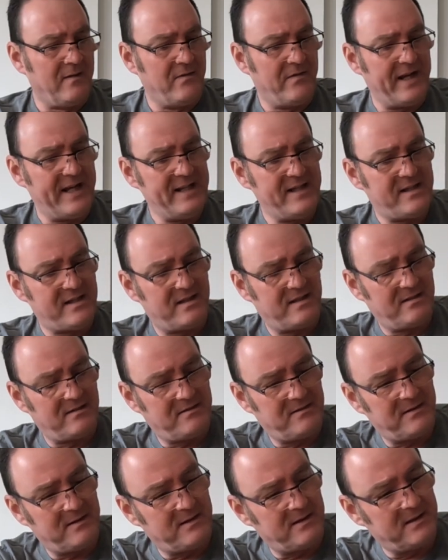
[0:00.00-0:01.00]
Vent.
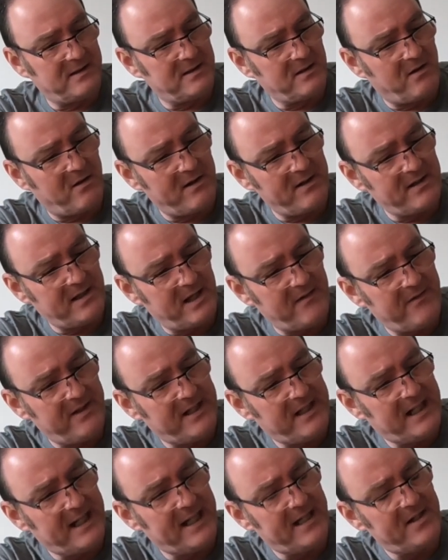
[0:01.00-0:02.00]
Nice heavy
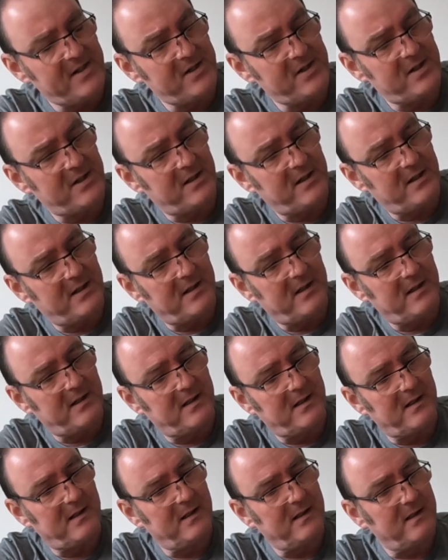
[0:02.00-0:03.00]
clicks.
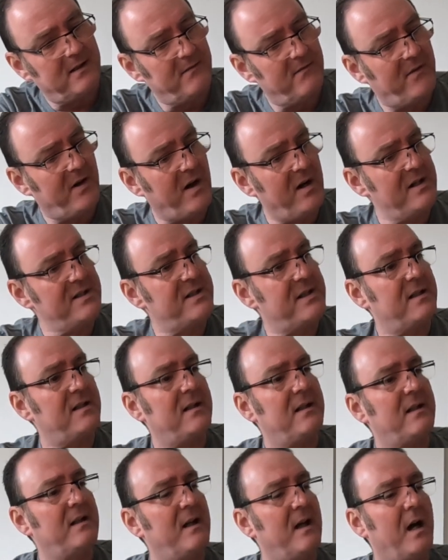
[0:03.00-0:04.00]
Visor.
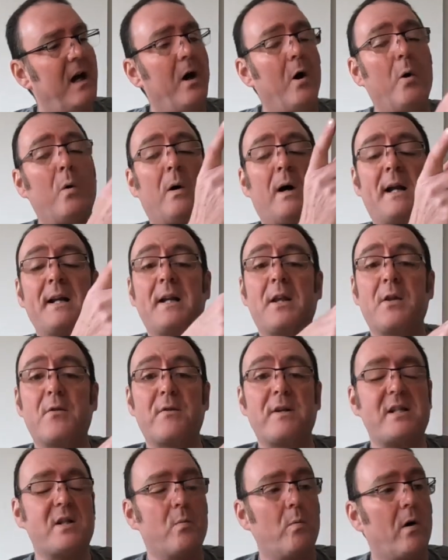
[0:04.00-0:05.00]
Oh, another
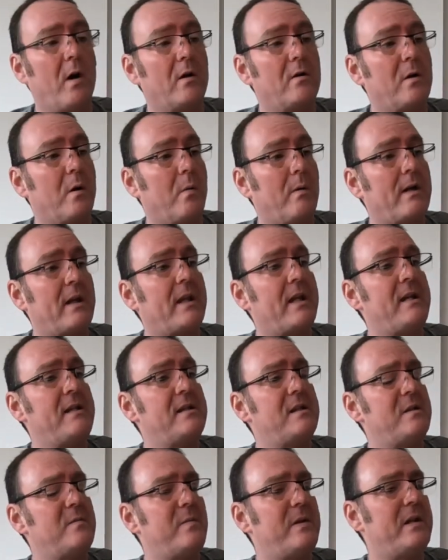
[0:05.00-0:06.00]
reason why I got one of
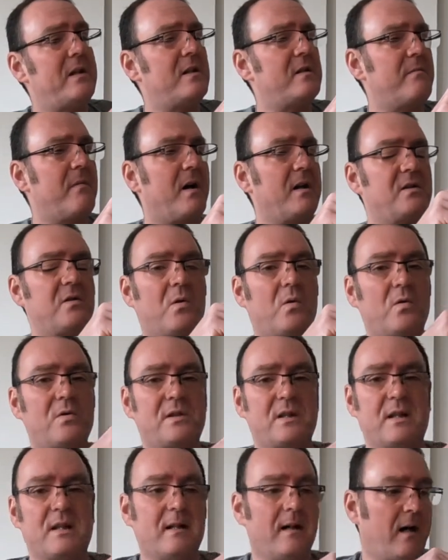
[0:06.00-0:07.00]
these is because my
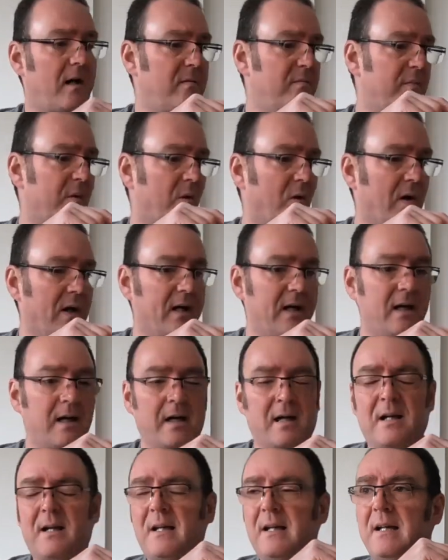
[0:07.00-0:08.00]
daughter, I bought
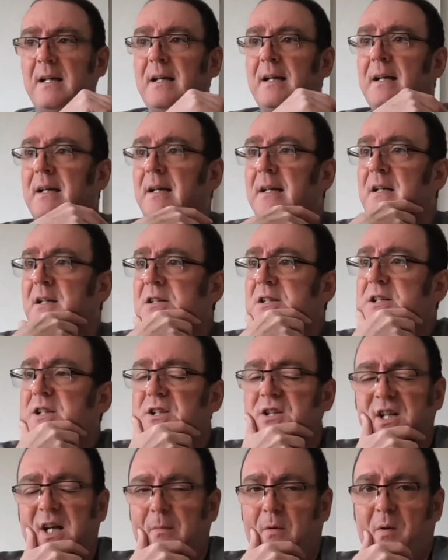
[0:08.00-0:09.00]
her, she
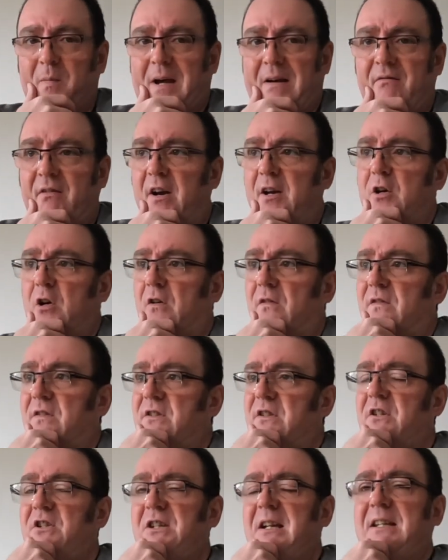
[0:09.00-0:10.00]
doesn't come on the back very often,
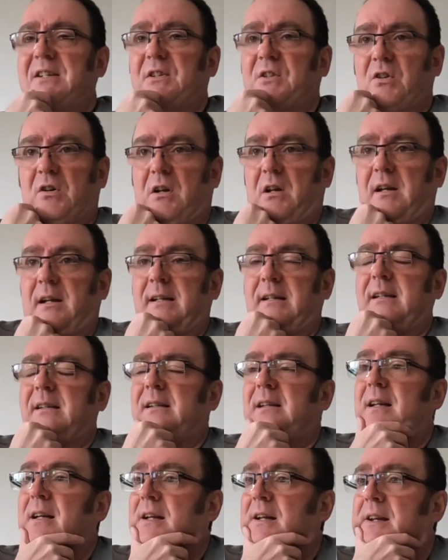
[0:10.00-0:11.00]
so she hasn't got like
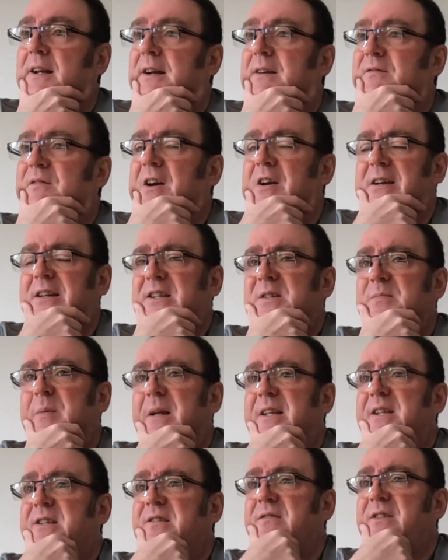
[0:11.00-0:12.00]
very
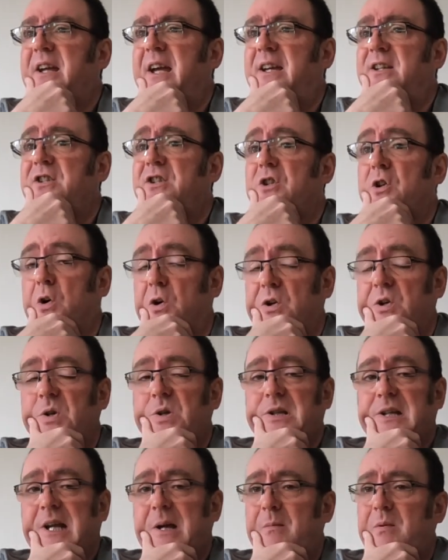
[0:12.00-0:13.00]
expensive kit. She's got
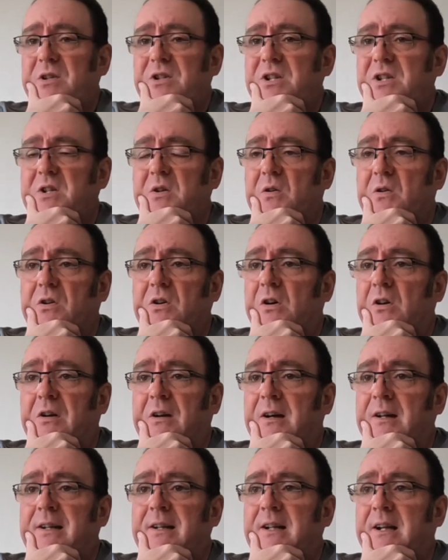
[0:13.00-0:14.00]
good kit, but she's not got
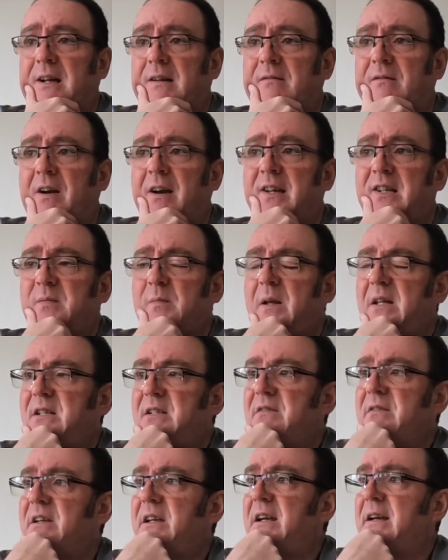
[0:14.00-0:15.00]
like, you know, very
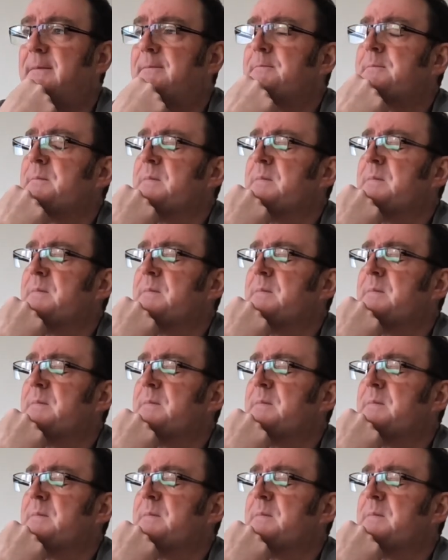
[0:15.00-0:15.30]
expensive kit.